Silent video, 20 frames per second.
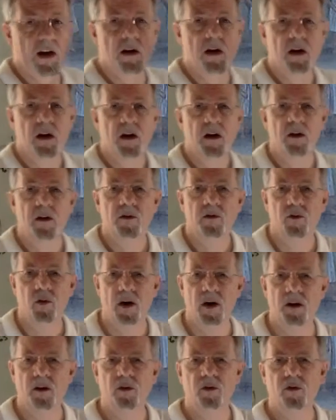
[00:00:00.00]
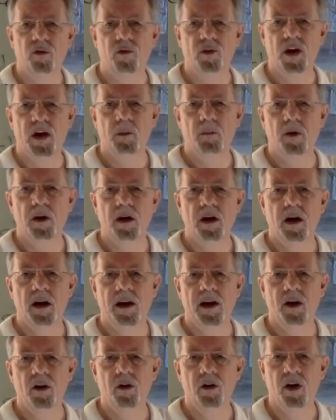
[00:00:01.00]
had friends, family,
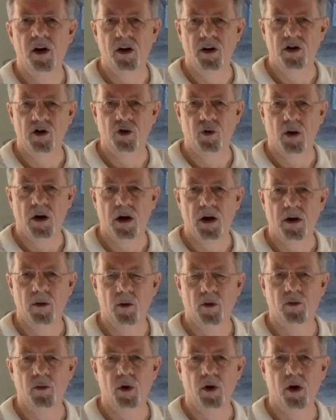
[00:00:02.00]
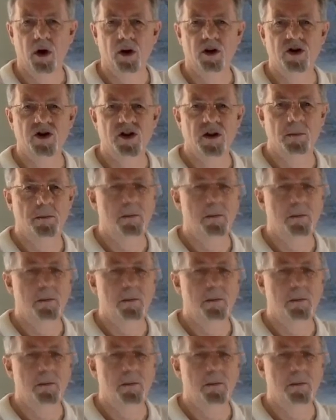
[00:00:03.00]
and now country with regards